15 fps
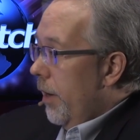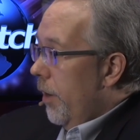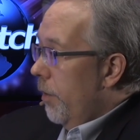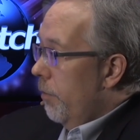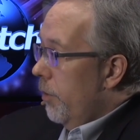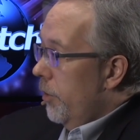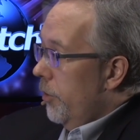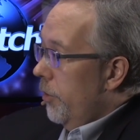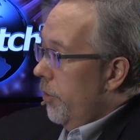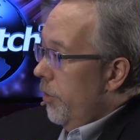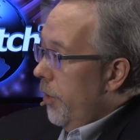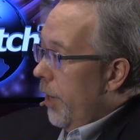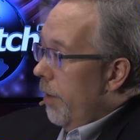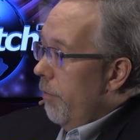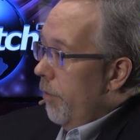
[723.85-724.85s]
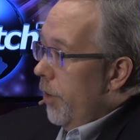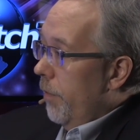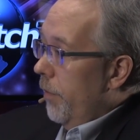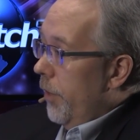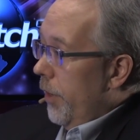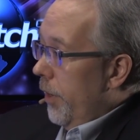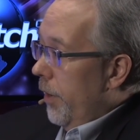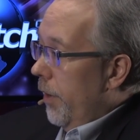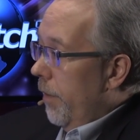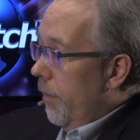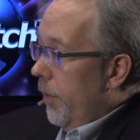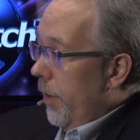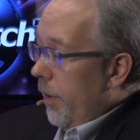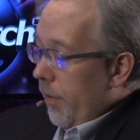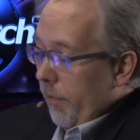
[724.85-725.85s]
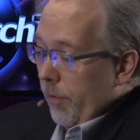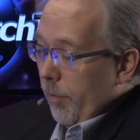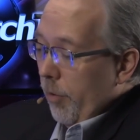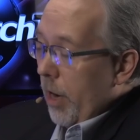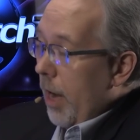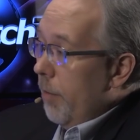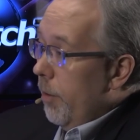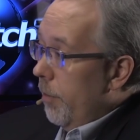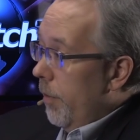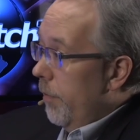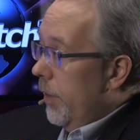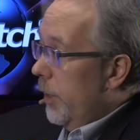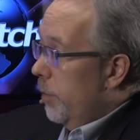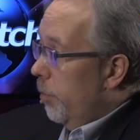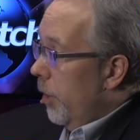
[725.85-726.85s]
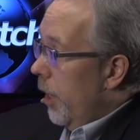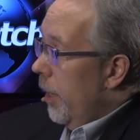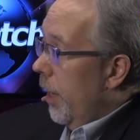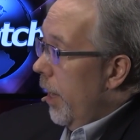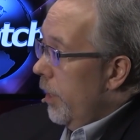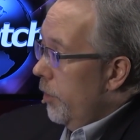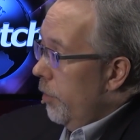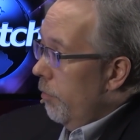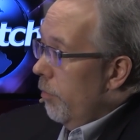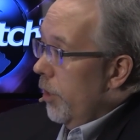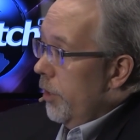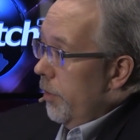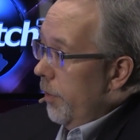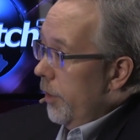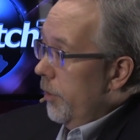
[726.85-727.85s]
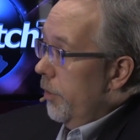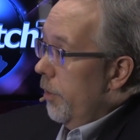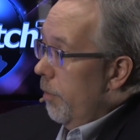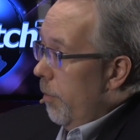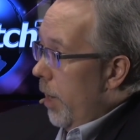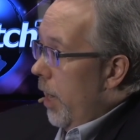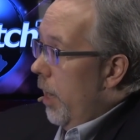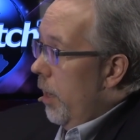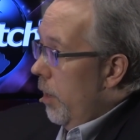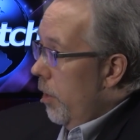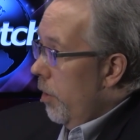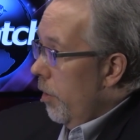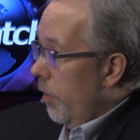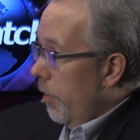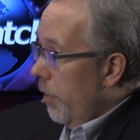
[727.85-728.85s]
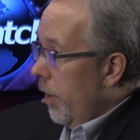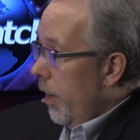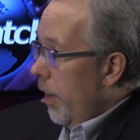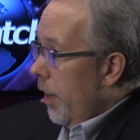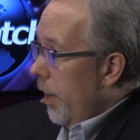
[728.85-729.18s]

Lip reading: In other words, you get rid of the problem of these bloodlines who want to exterminate you.